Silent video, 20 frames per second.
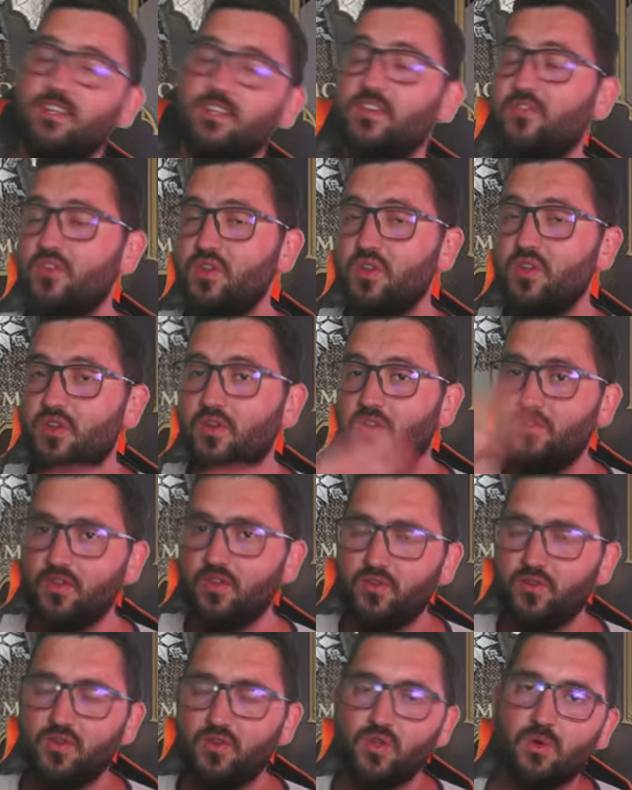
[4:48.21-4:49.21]
If you need,
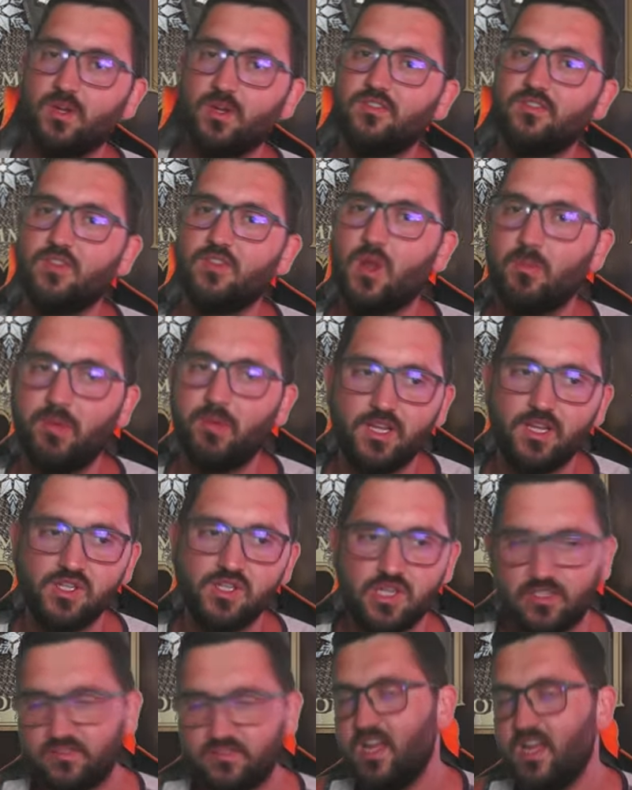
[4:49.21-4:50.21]
even if you don't want to start playing
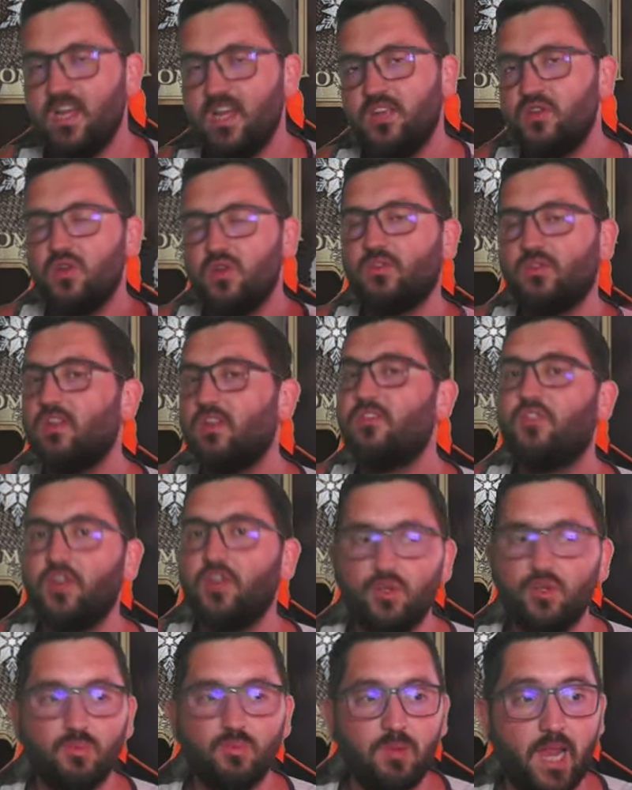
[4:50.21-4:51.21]
just you know the
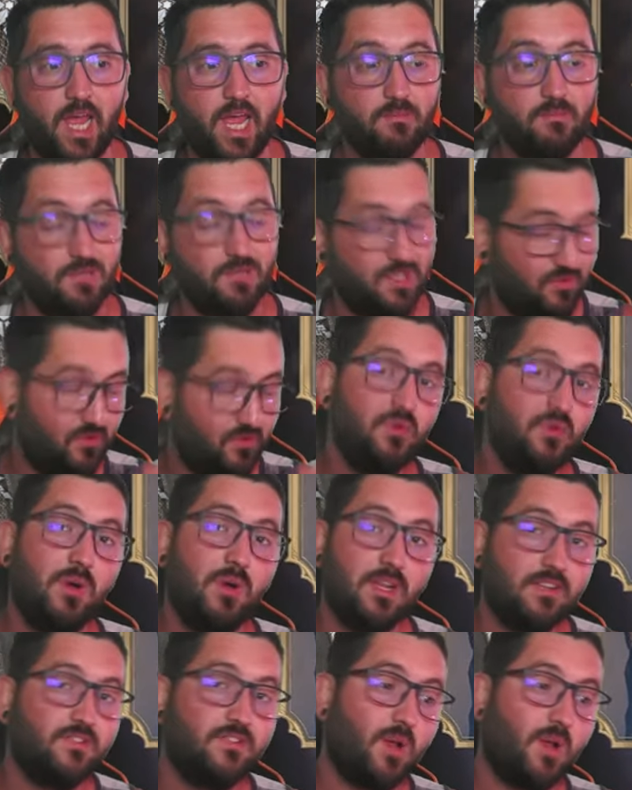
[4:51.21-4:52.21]
free to play, but if you do
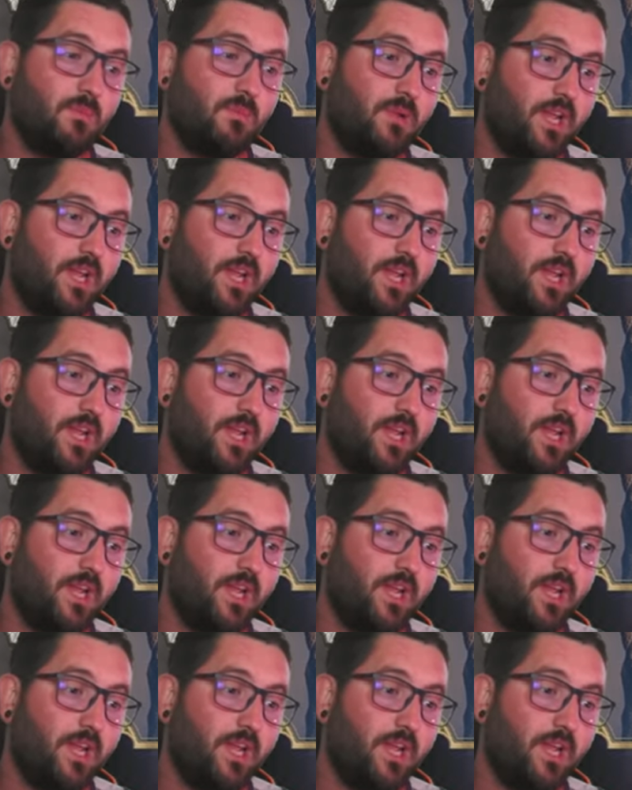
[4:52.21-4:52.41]
want to start